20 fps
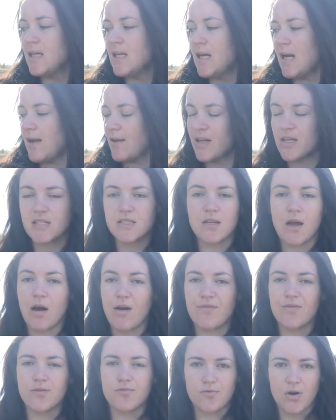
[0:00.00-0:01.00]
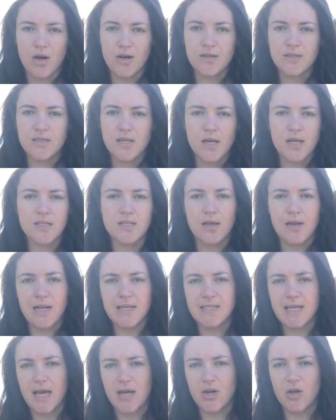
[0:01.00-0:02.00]
I'm going to start off with rugs, so
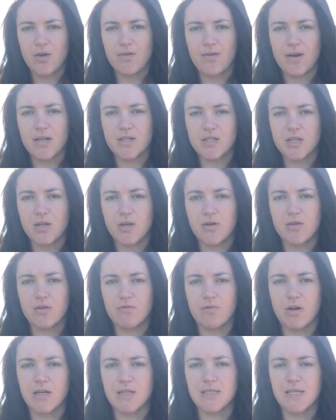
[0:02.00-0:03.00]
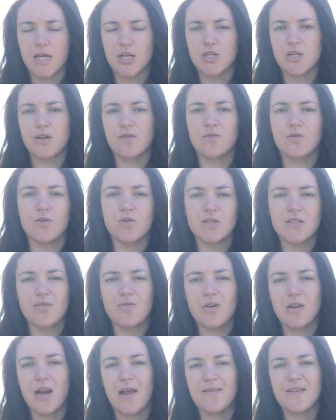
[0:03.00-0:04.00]
let's head over to the rug section. Of course, if
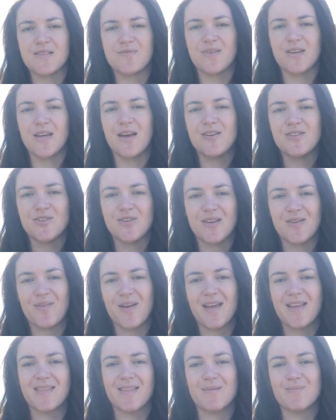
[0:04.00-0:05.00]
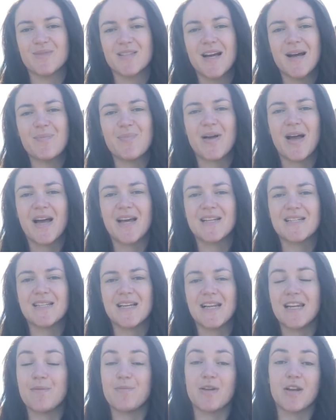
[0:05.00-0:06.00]
you like this video, do give it a thumbs up and
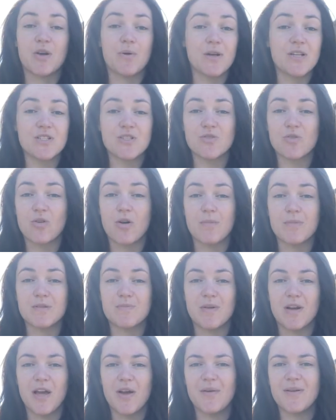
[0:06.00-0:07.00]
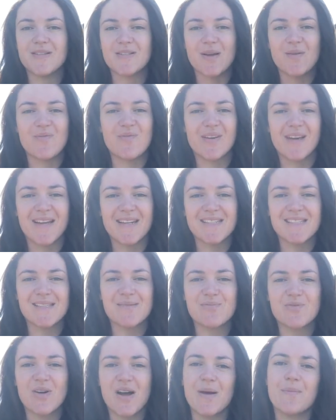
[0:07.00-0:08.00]
leave me any questions or comments below, and don't forget to
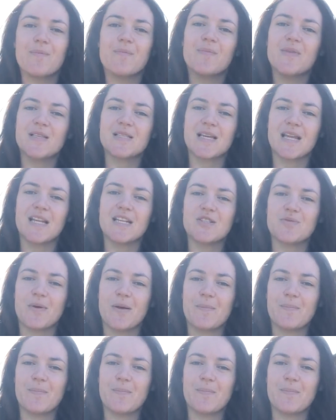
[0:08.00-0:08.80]
subscribe. Let's get into it.